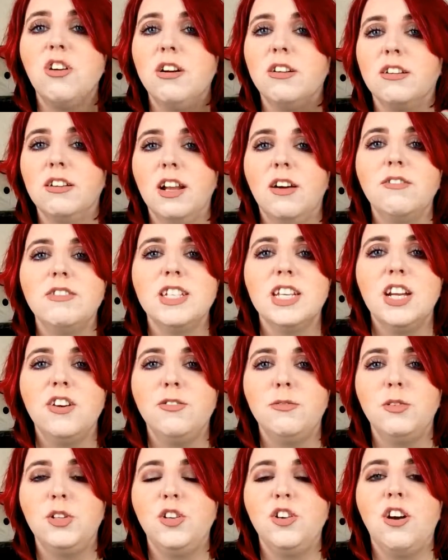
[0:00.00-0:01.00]
I would love to hear
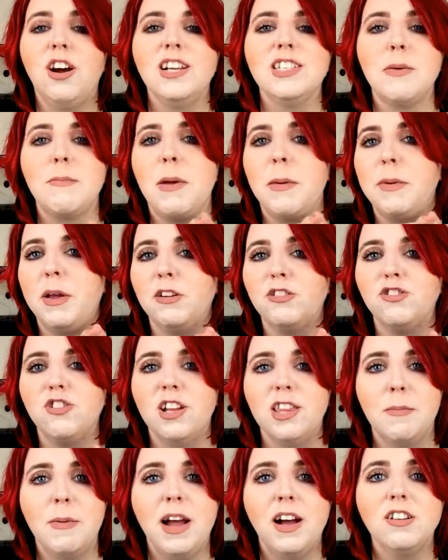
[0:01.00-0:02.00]
from you guys and maybe I'll
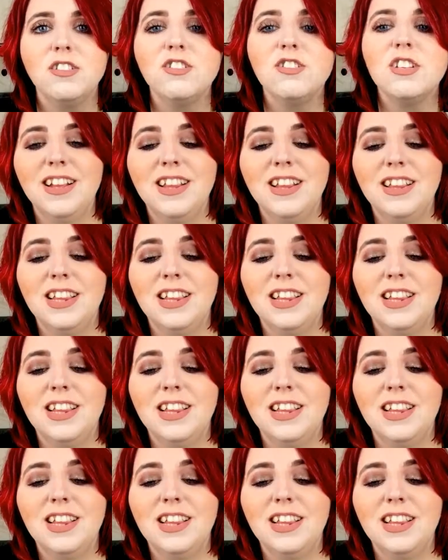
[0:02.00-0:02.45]
try them out.